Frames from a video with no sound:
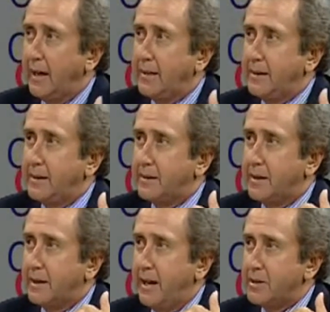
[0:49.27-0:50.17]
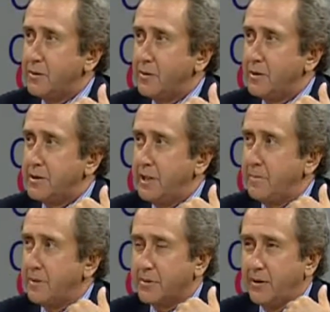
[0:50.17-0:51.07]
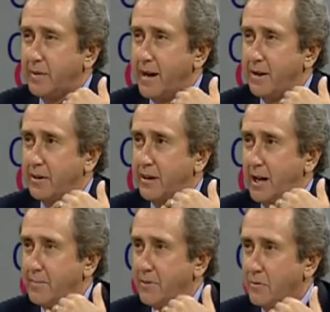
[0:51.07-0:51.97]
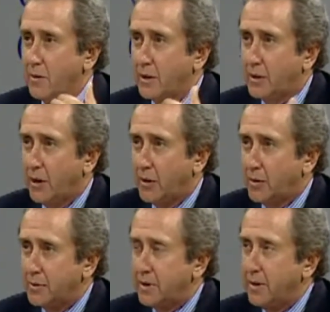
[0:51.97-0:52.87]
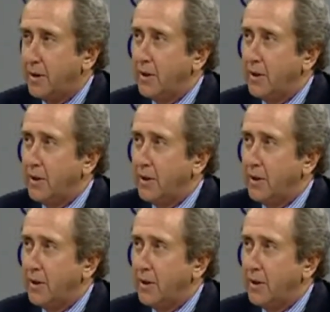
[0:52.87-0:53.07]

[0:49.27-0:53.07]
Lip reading: and that the Castro regime is only a matter of time before it goes.